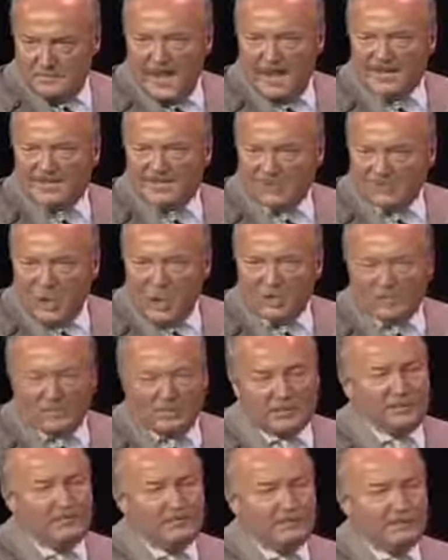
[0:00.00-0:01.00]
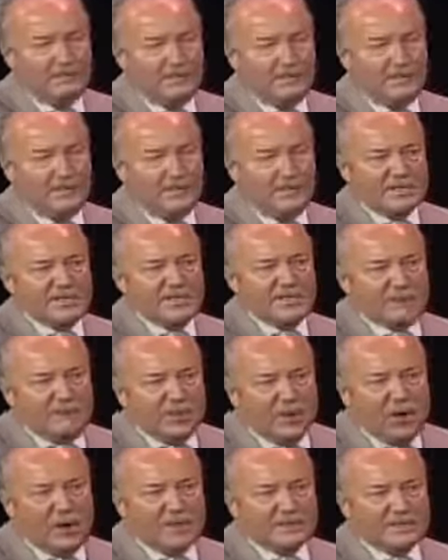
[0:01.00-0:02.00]
and total
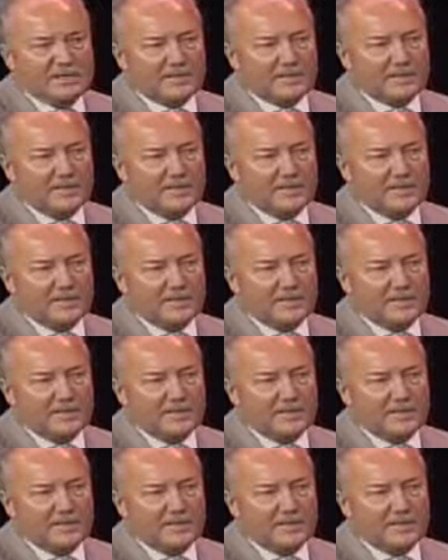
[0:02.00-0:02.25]
support